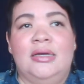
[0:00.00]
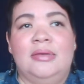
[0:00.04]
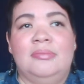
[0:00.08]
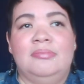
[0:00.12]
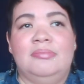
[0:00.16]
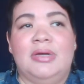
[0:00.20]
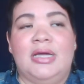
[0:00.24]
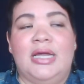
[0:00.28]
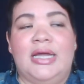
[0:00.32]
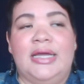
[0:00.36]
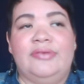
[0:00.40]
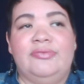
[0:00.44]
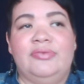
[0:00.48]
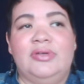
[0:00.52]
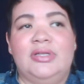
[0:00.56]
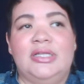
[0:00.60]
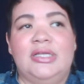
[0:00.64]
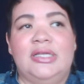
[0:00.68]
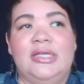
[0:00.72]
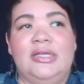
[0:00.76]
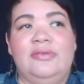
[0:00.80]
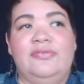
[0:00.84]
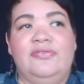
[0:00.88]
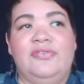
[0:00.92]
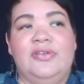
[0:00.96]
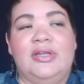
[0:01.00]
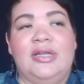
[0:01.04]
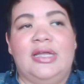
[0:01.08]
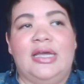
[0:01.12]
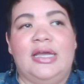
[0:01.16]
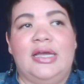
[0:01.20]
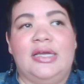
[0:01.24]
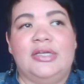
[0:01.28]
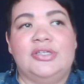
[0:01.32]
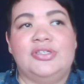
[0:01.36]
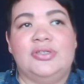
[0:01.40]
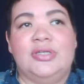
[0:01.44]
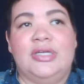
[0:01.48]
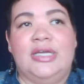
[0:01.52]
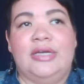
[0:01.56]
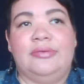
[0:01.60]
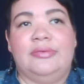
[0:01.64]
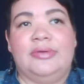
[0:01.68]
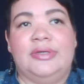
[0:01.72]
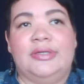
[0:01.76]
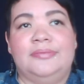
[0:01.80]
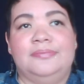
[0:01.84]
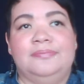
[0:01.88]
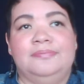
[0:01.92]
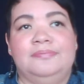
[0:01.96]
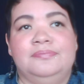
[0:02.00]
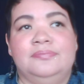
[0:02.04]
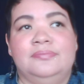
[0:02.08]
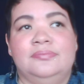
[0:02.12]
but I really feel like I should get one.